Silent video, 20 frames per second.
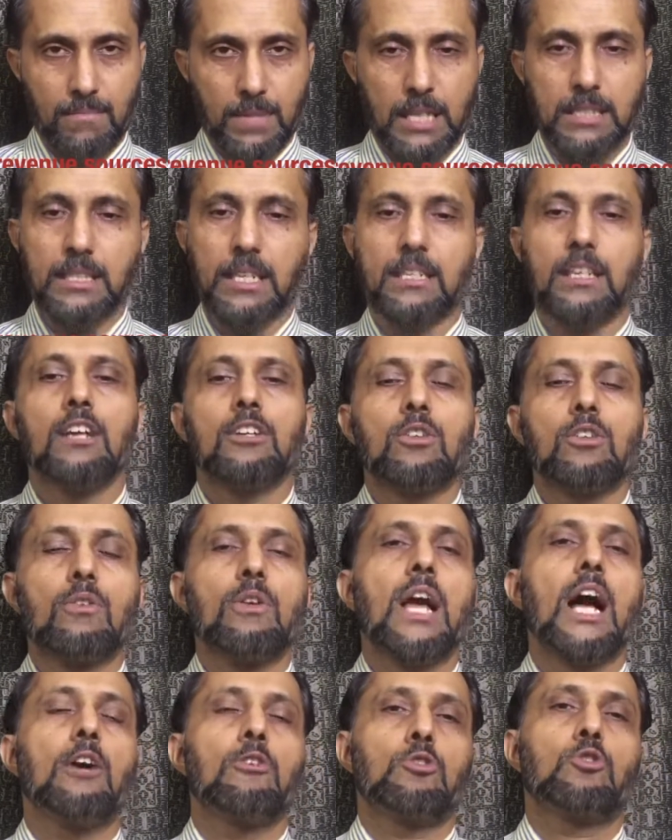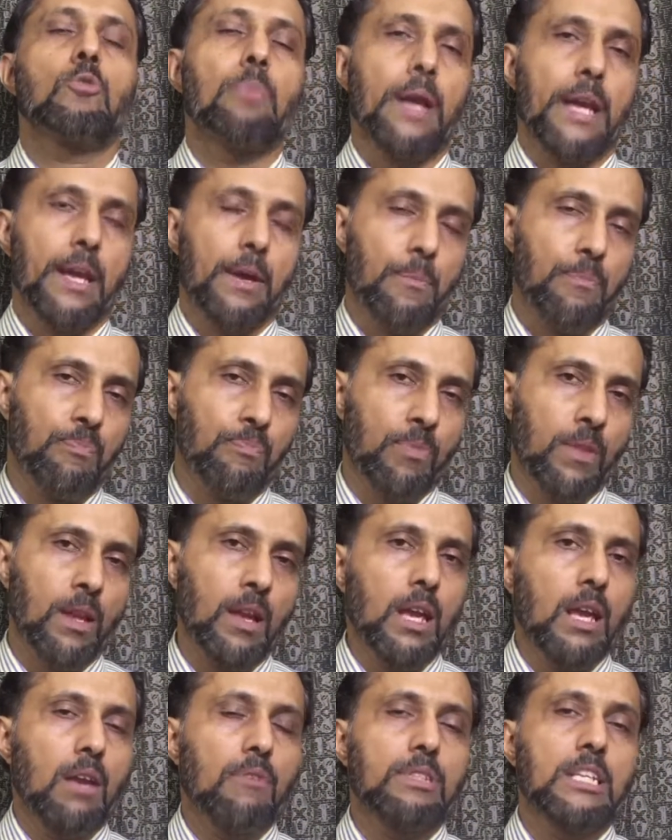Is it? So you have to pay.
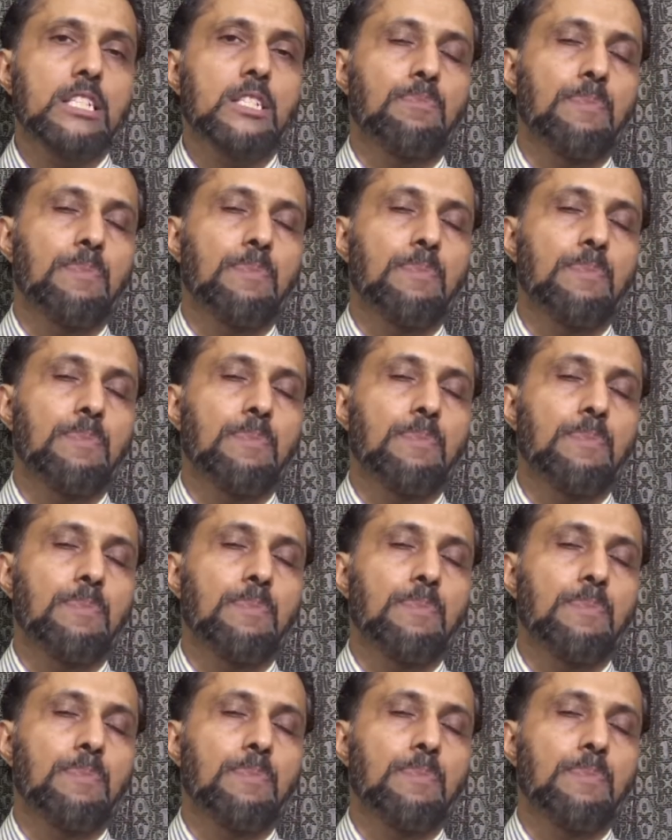If the